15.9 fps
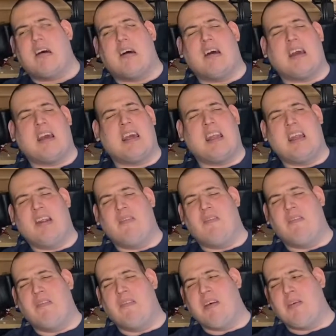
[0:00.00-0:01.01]
I can never
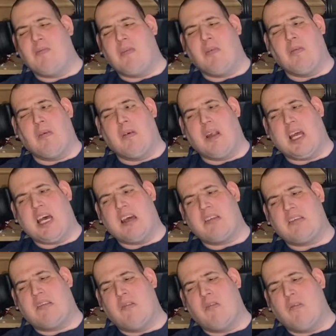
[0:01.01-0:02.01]
remember what
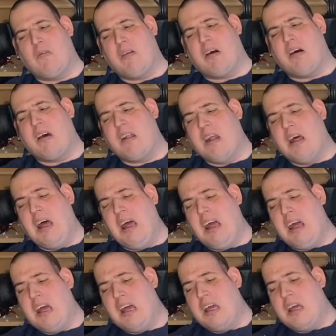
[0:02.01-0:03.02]
that's called either.